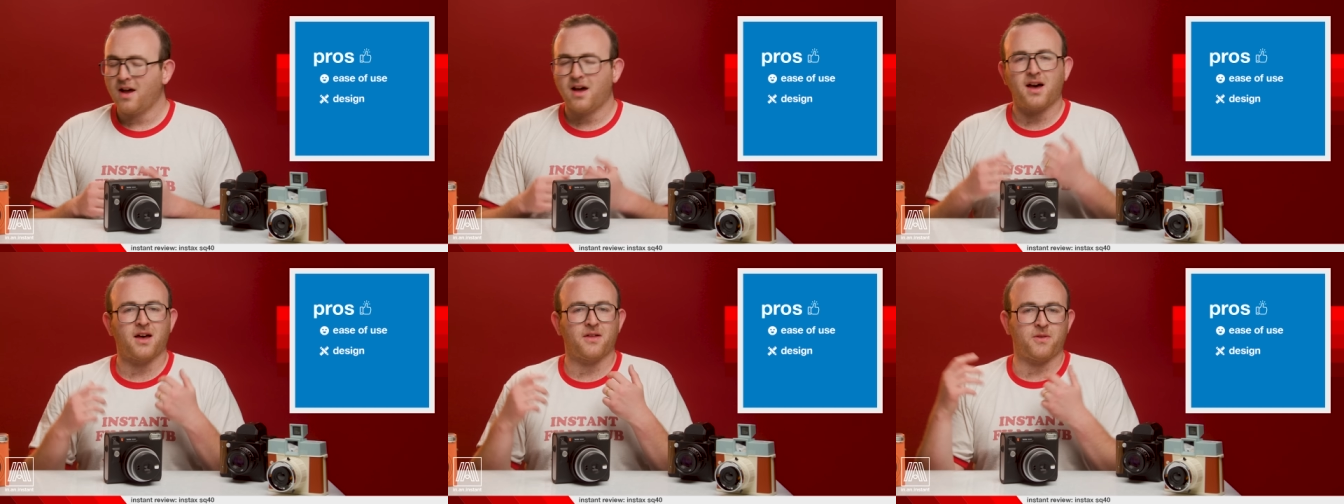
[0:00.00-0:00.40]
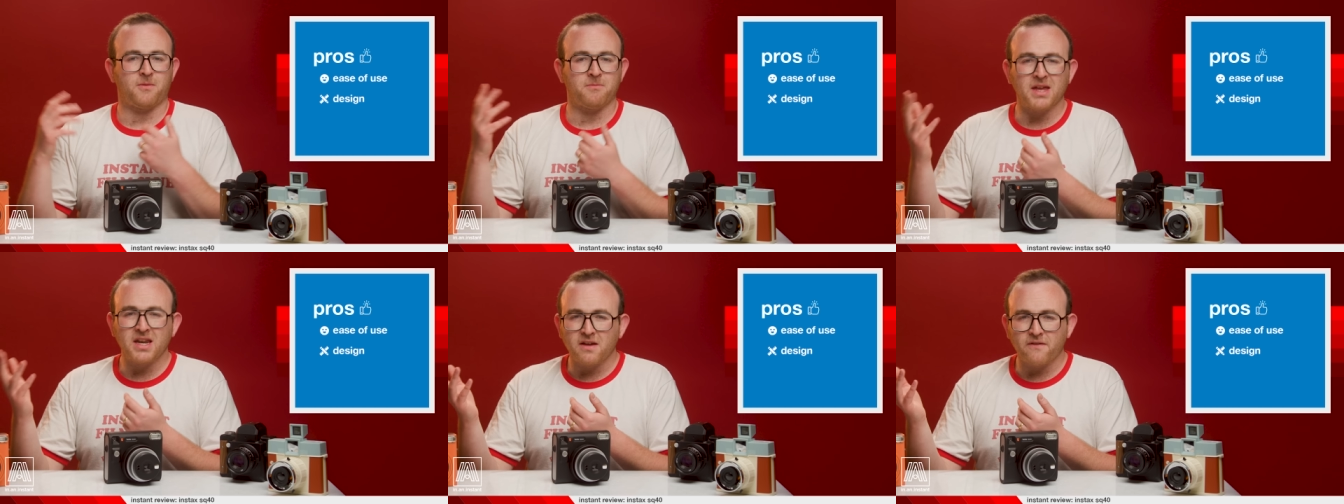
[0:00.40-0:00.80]
Uh, the
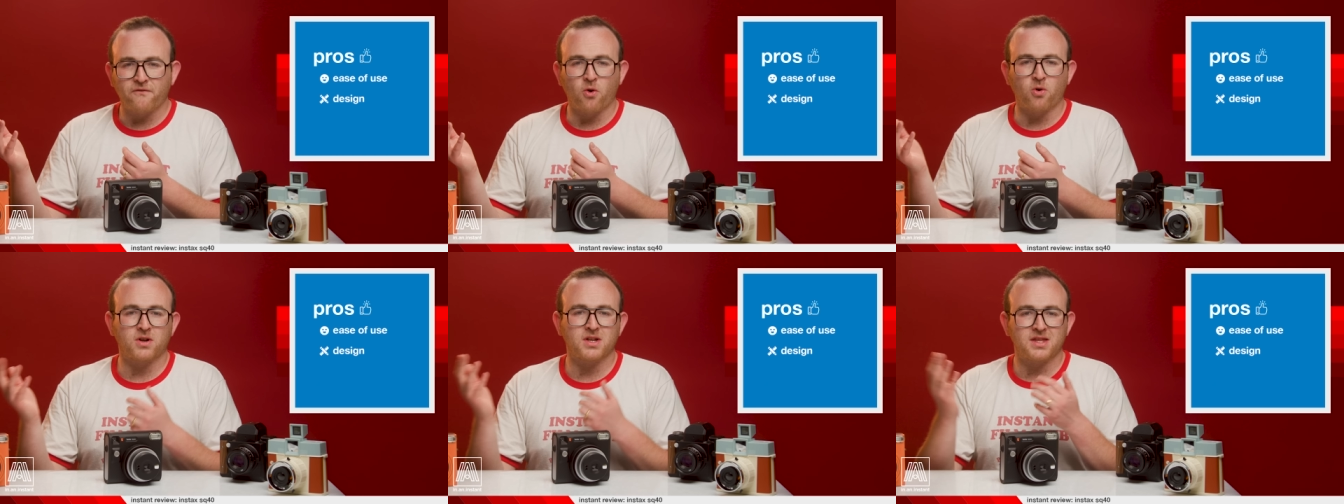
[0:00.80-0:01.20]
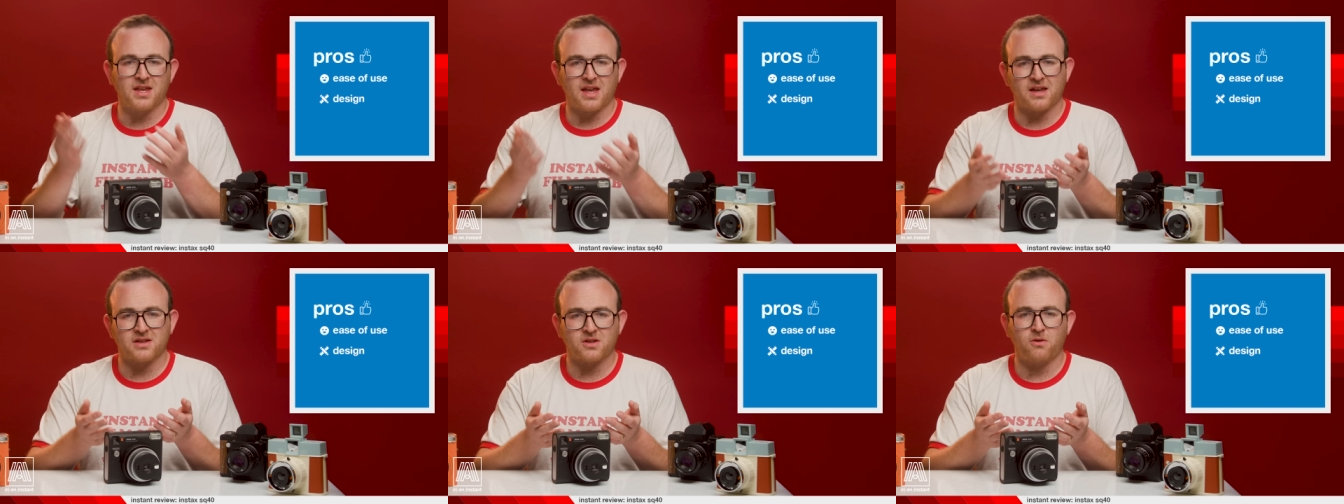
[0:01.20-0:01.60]
Mini 40,
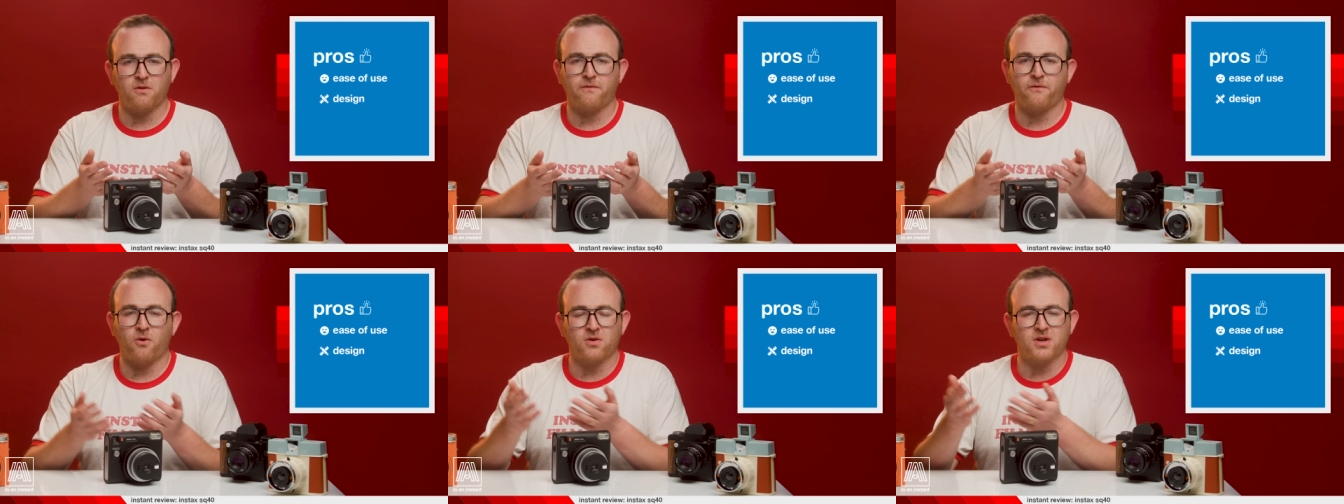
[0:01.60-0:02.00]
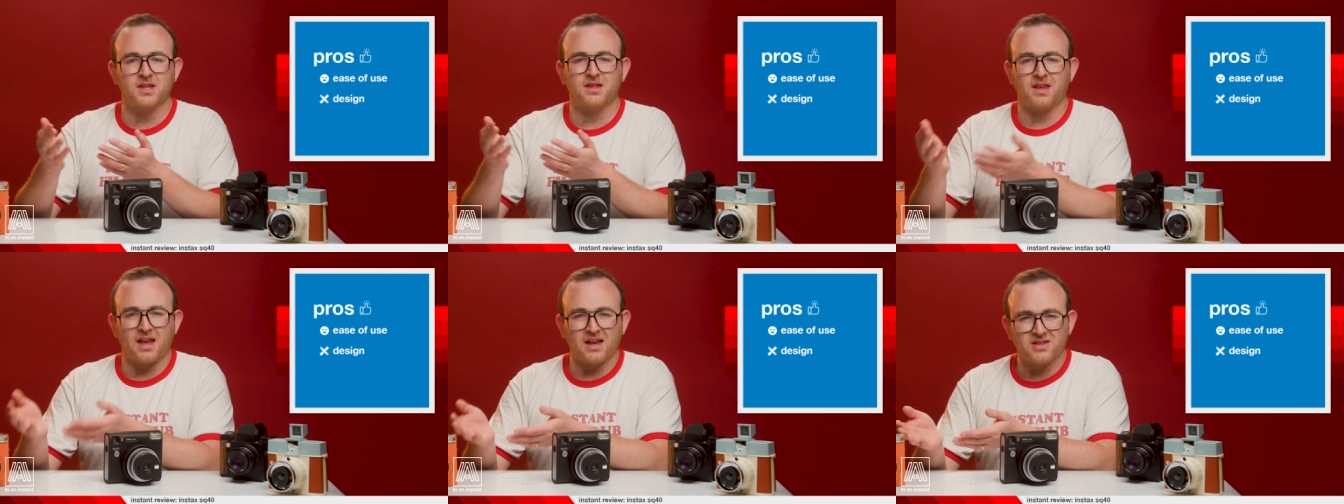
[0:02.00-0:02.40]
the
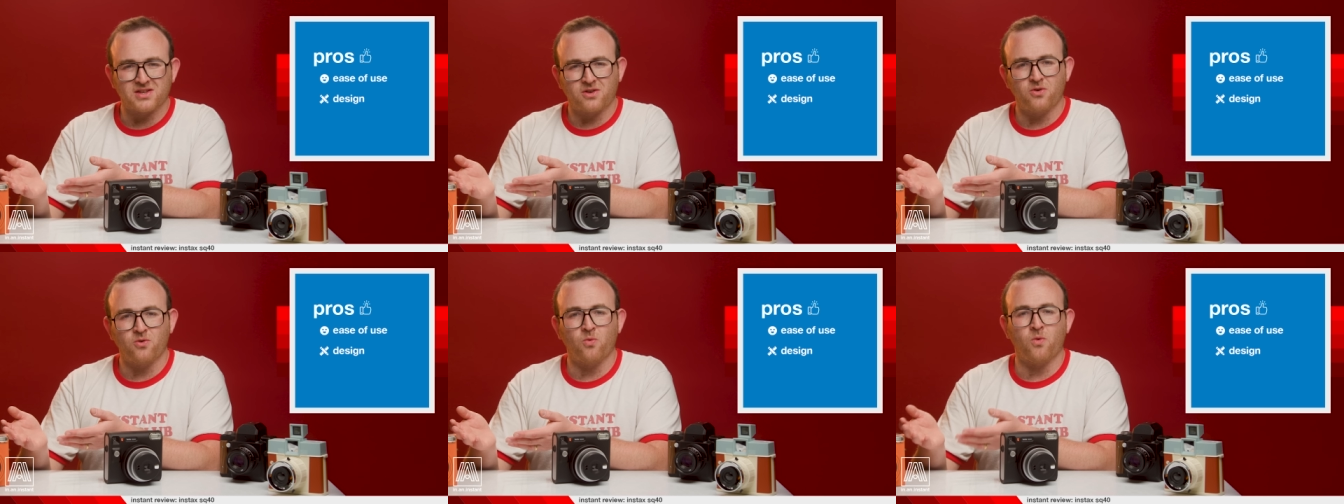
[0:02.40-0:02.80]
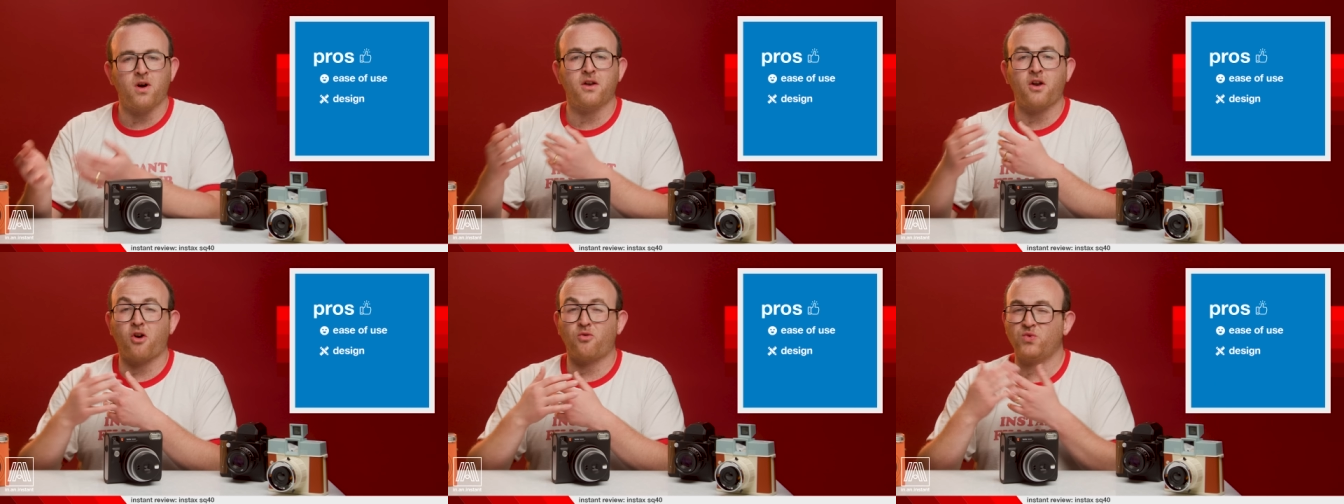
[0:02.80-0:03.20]
SQ40, the
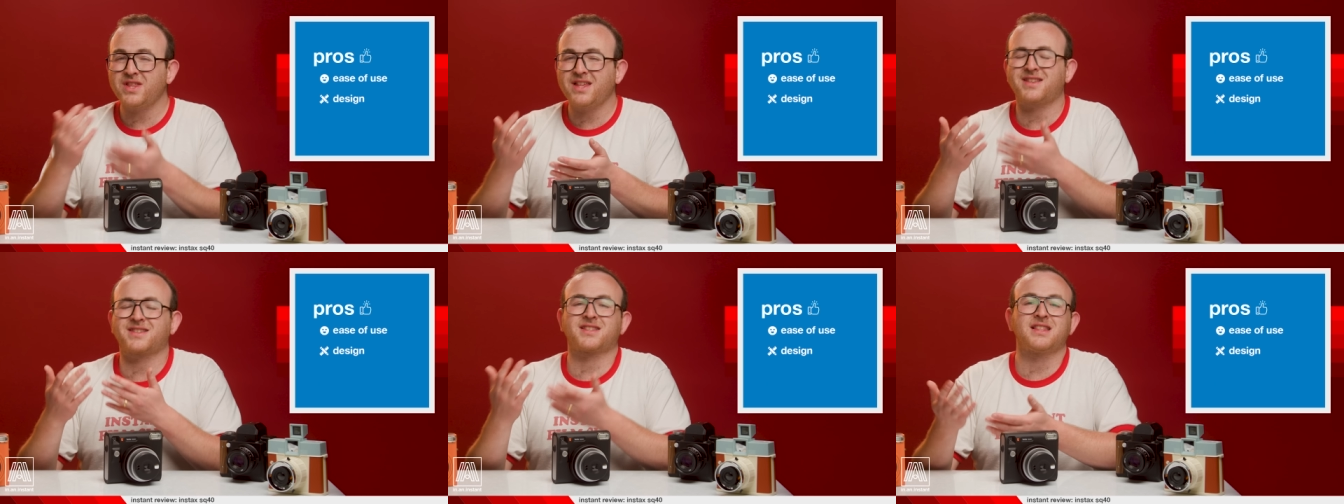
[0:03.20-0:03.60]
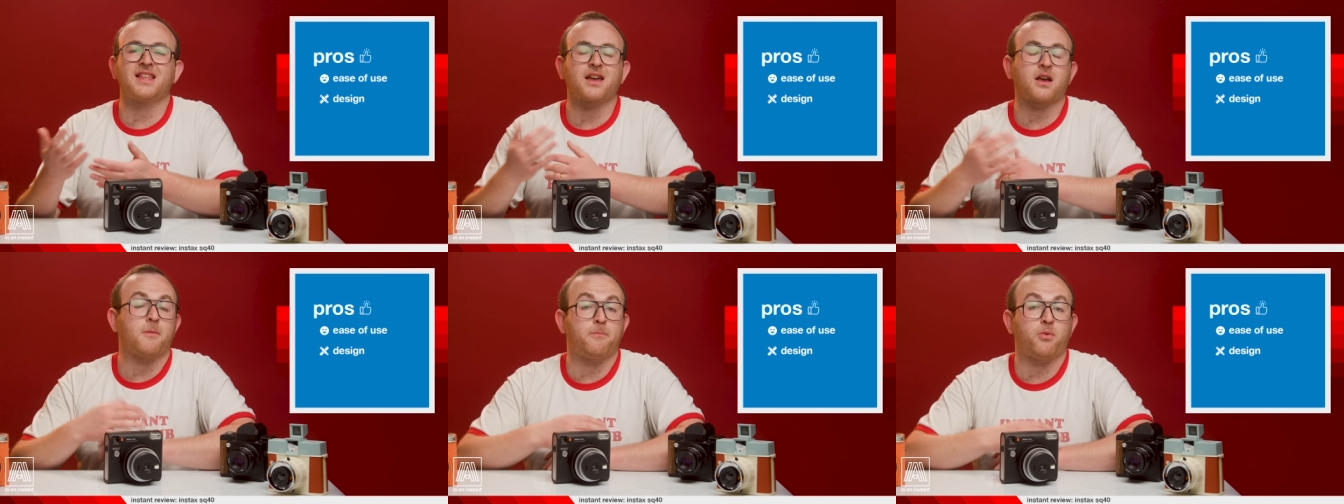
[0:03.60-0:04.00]
SQ1 are really
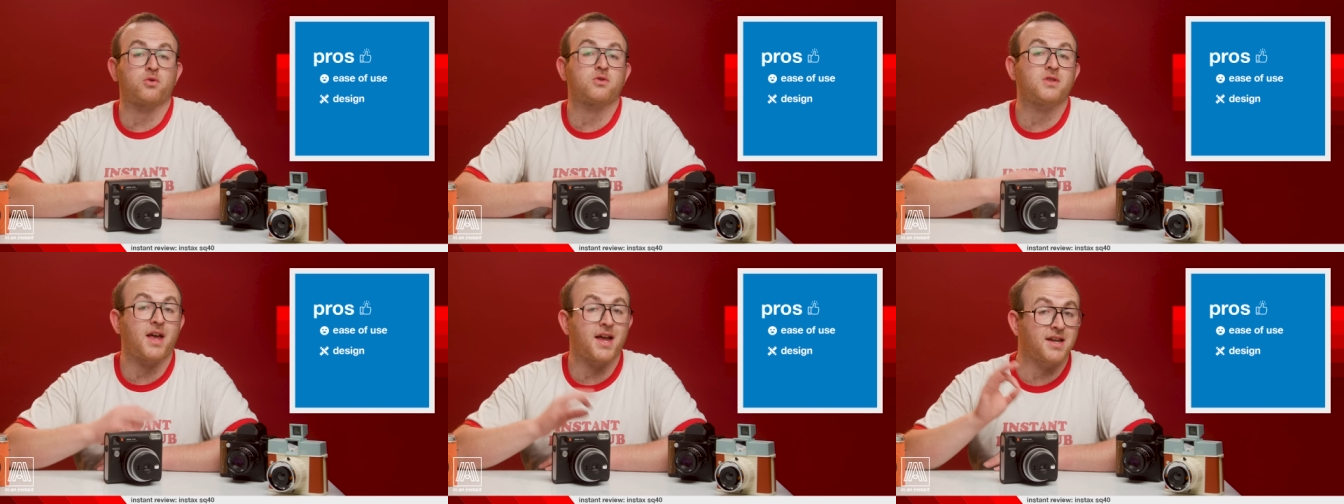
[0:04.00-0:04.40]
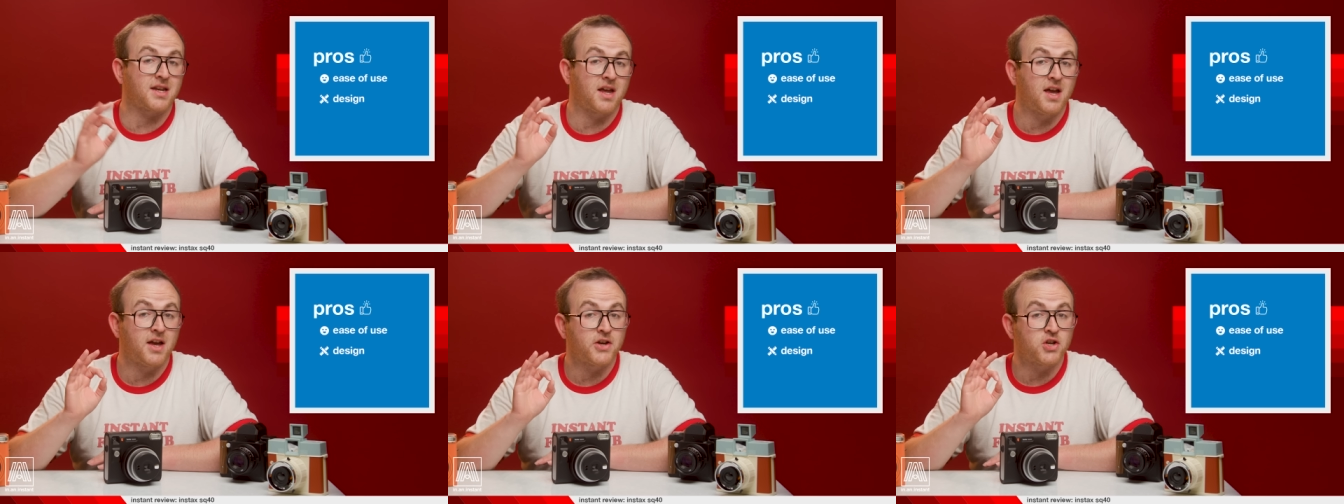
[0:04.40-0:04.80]
slick,
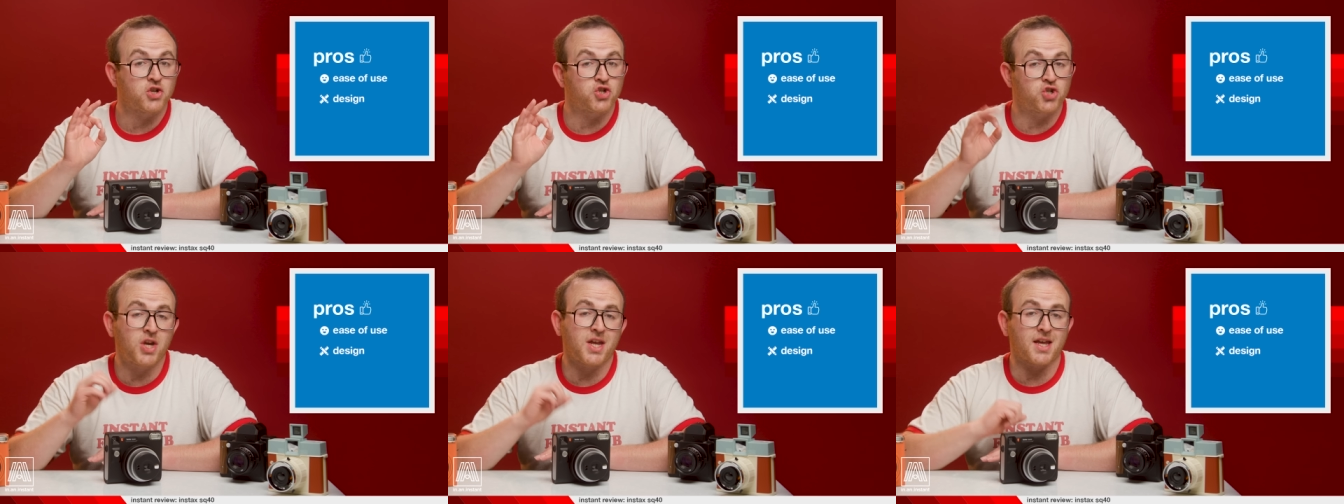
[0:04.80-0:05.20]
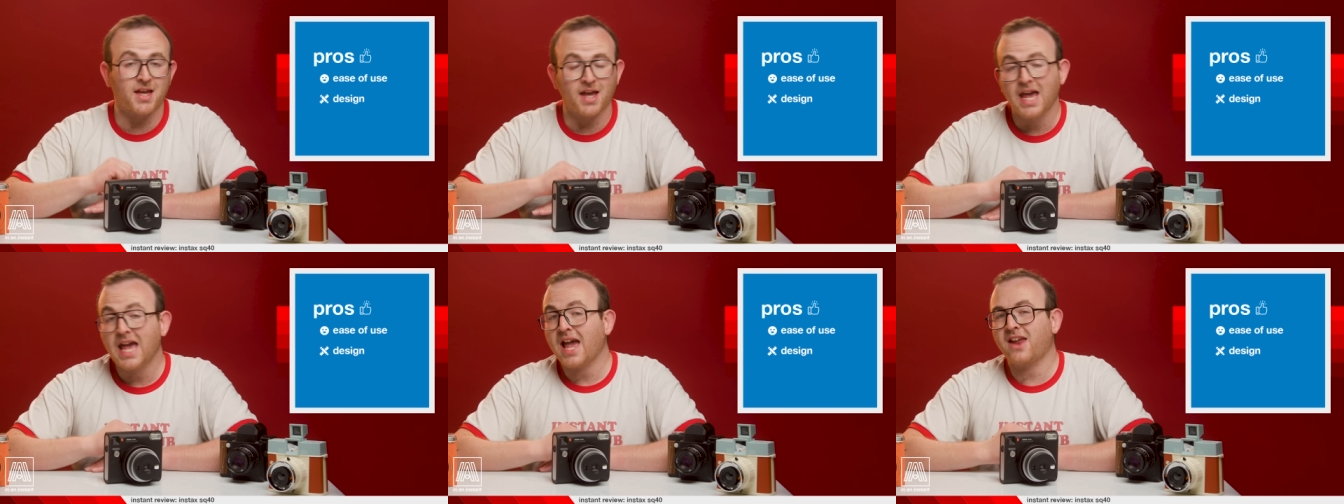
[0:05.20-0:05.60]
borderline chic,